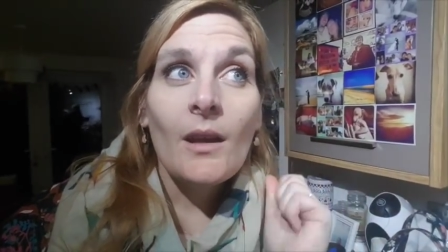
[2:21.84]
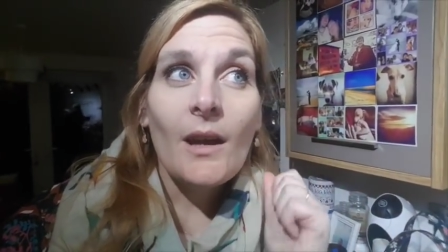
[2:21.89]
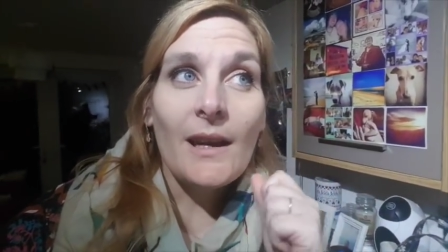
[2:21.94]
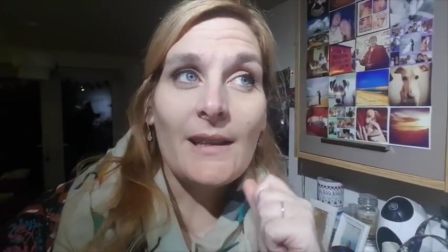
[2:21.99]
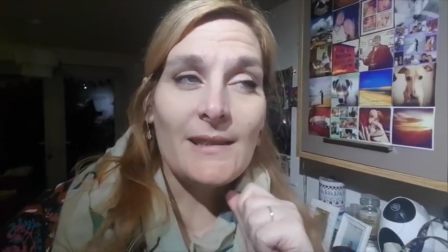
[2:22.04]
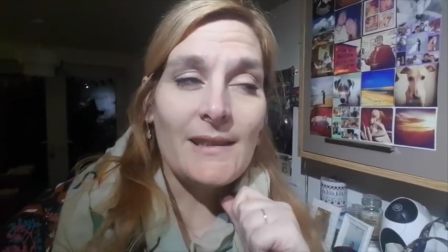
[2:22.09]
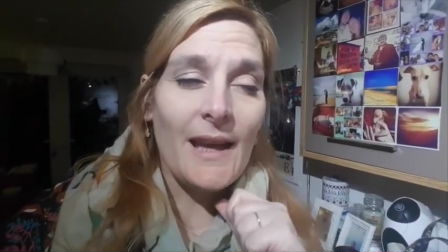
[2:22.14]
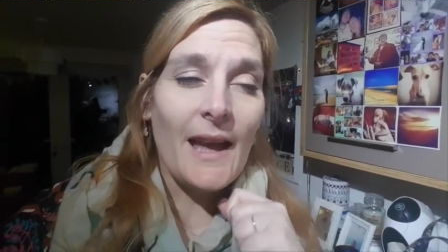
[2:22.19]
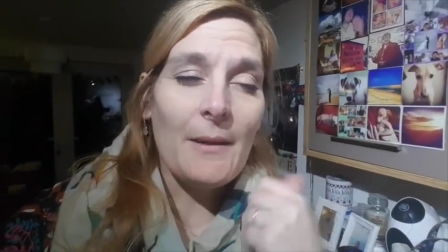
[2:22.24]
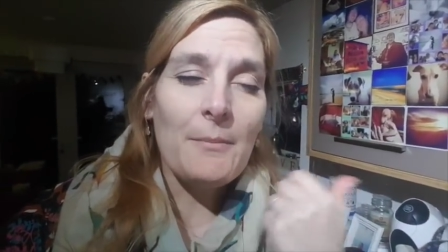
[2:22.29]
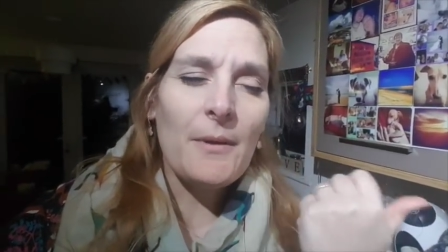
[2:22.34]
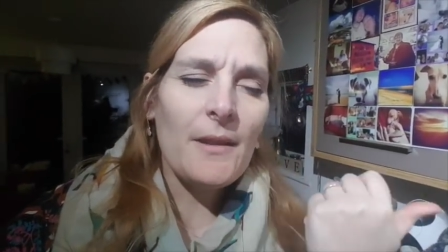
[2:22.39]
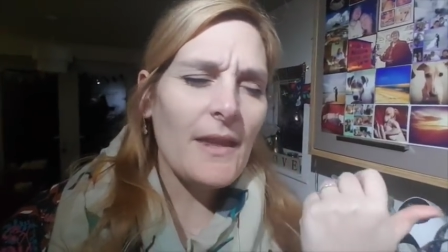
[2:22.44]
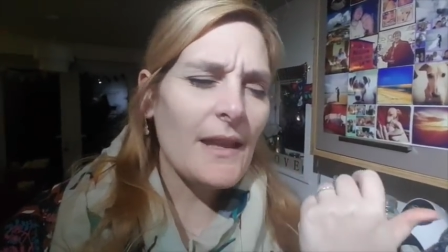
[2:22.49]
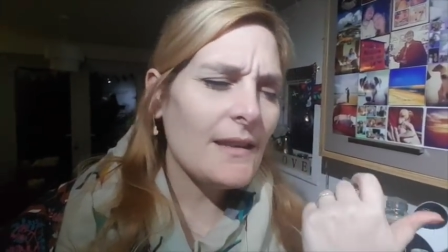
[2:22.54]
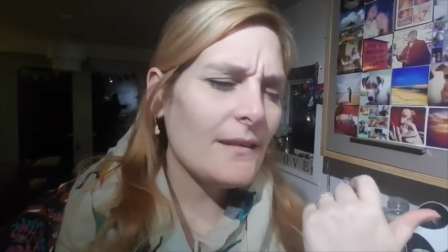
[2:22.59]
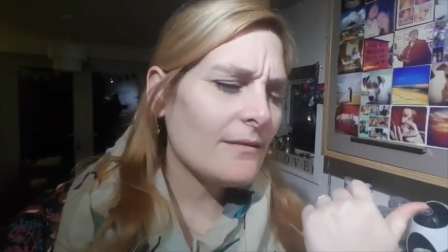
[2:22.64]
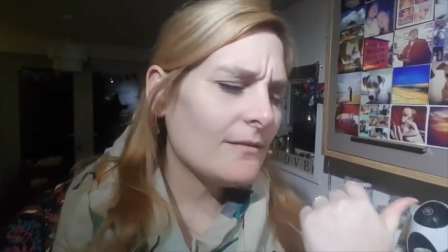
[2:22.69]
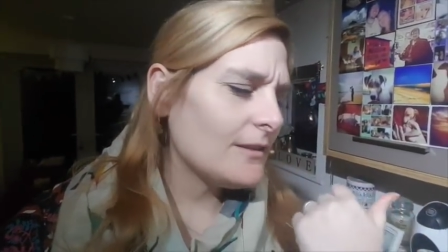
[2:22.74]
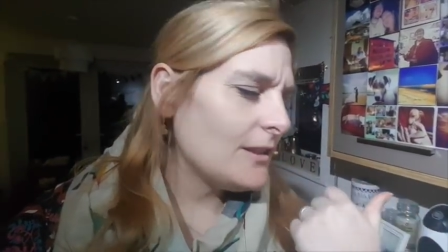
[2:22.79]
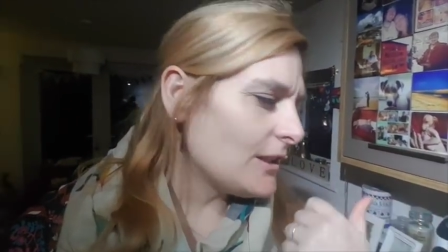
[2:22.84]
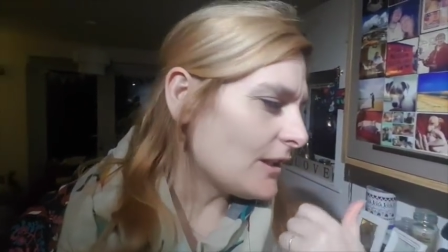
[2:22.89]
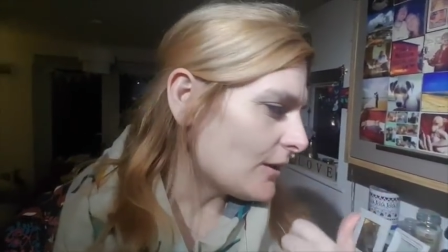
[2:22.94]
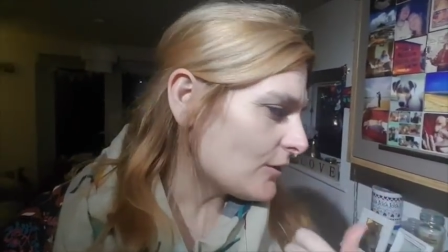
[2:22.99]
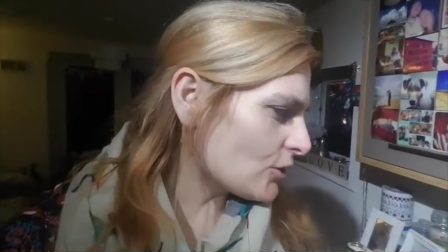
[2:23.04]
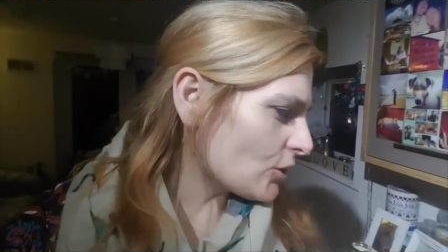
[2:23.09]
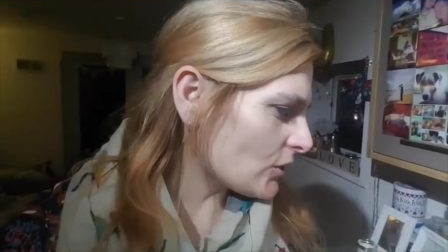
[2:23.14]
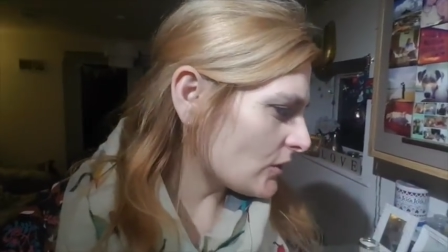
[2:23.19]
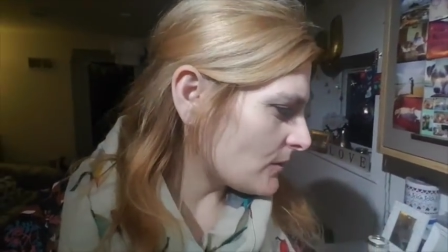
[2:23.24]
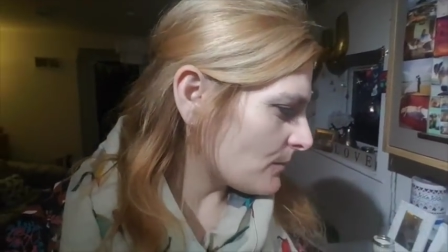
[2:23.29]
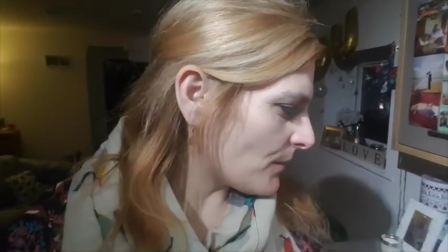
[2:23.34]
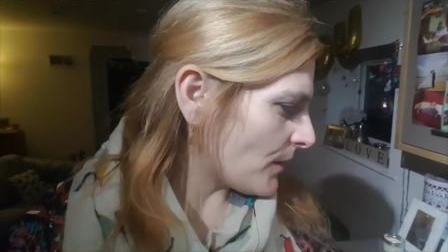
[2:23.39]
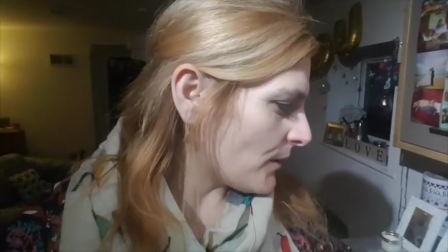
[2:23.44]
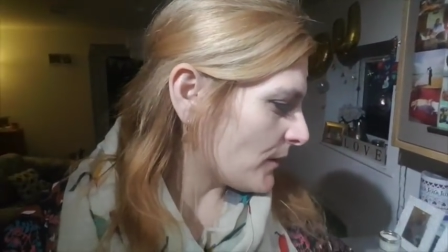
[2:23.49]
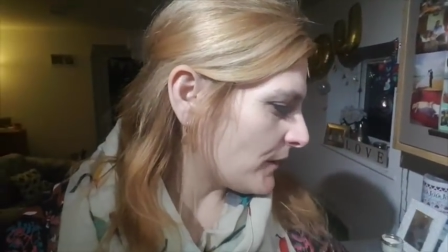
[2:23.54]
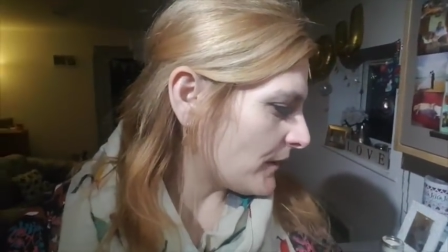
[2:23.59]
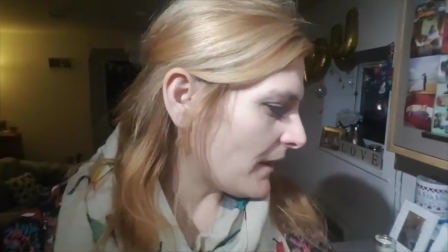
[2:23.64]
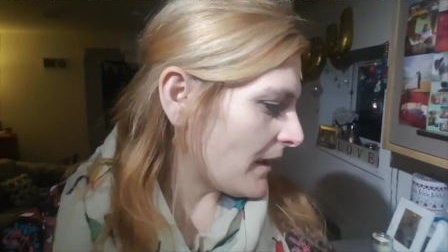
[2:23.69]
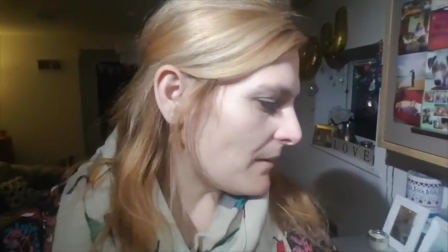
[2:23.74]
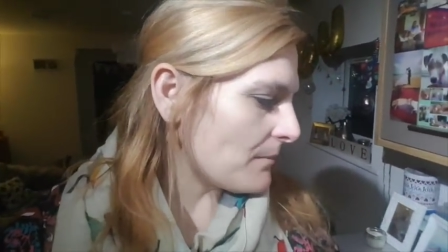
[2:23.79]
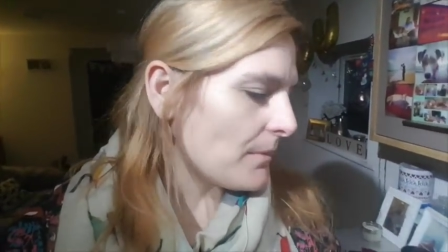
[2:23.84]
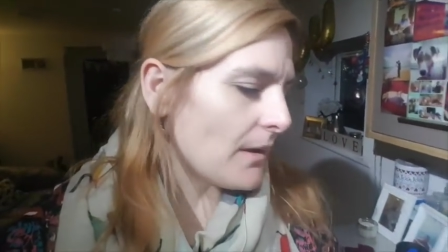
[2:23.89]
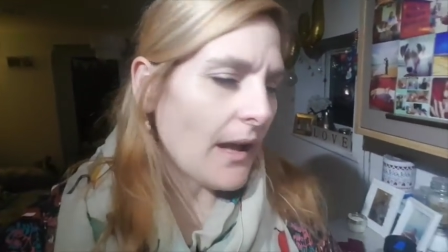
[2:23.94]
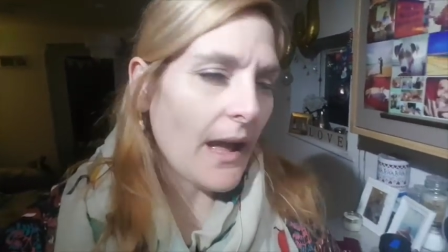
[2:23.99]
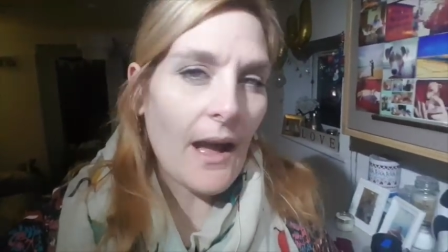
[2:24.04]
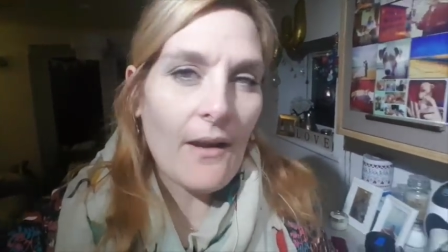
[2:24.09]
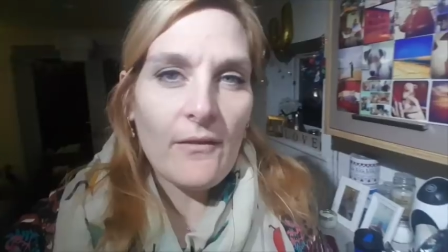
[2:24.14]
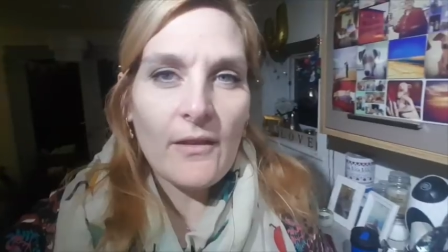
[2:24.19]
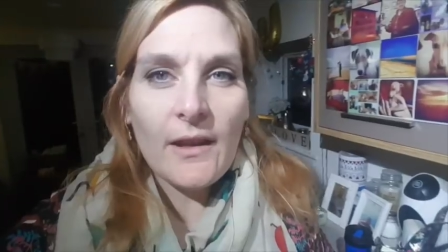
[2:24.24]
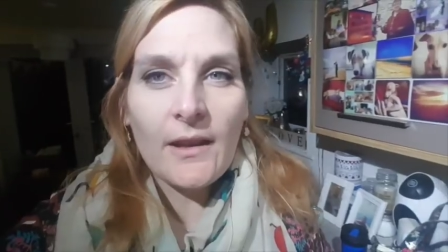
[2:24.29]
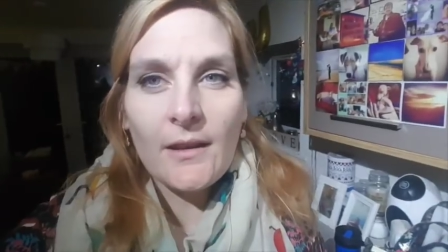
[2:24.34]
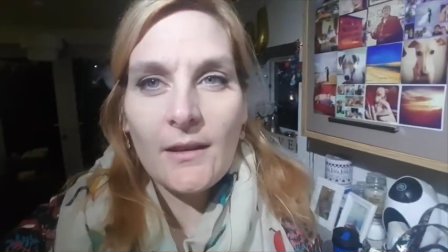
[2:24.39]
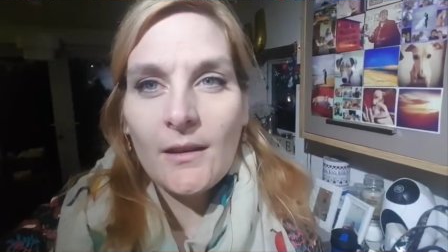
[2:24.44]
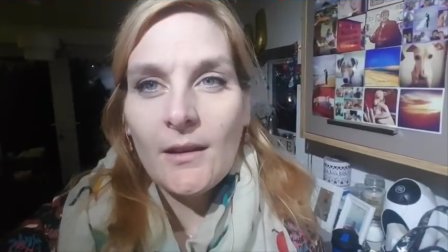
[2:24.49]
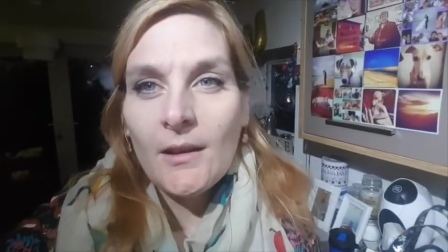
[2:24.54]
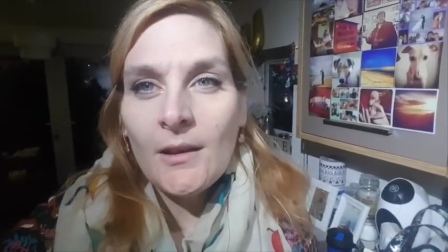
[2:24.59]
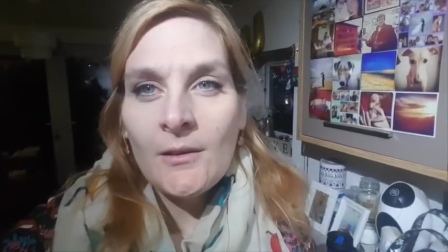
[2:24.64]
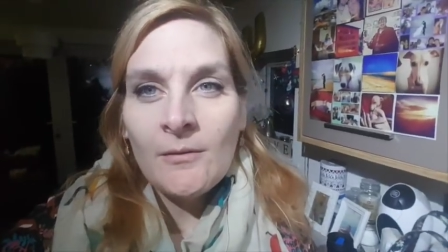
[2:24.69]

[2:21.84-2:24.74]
I say, but then, you know, John's broken that by having